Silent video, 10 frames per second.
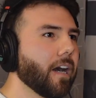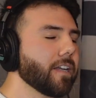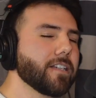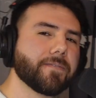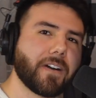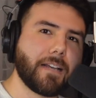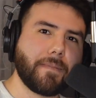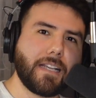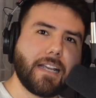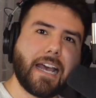You can find
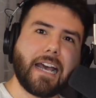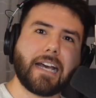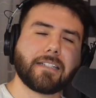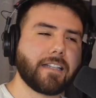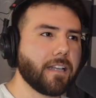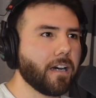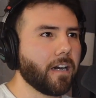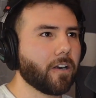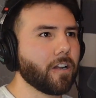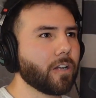me at
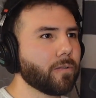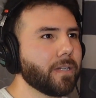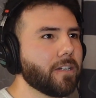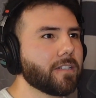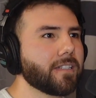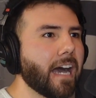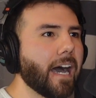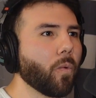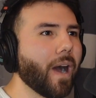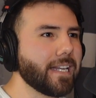
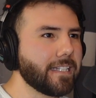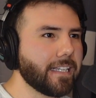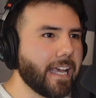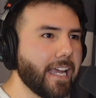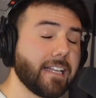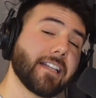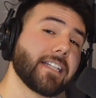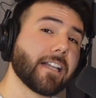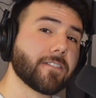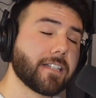HernanRamirez.yck, the
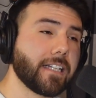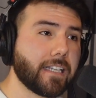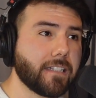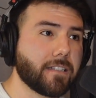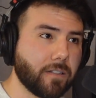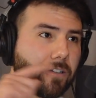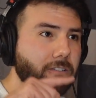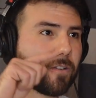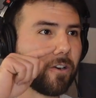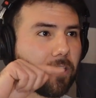Yellow City Kid.
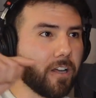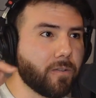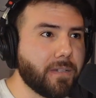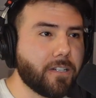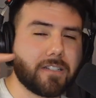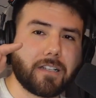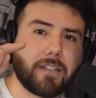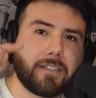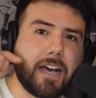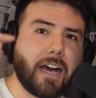So
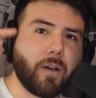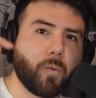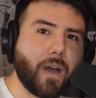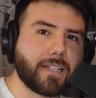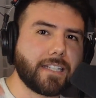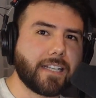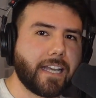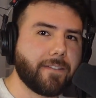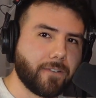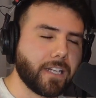
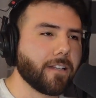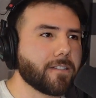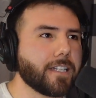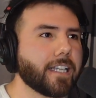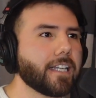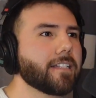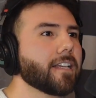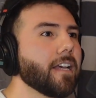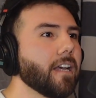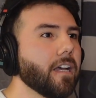HernanRamirez.yck for Yellow City Kids.
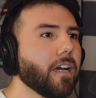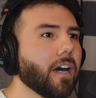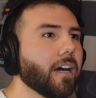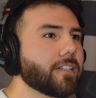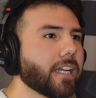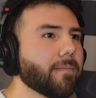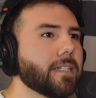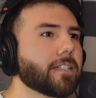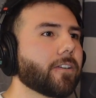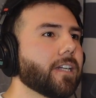Check out my
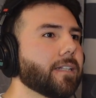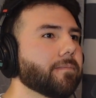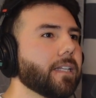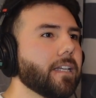Instagram.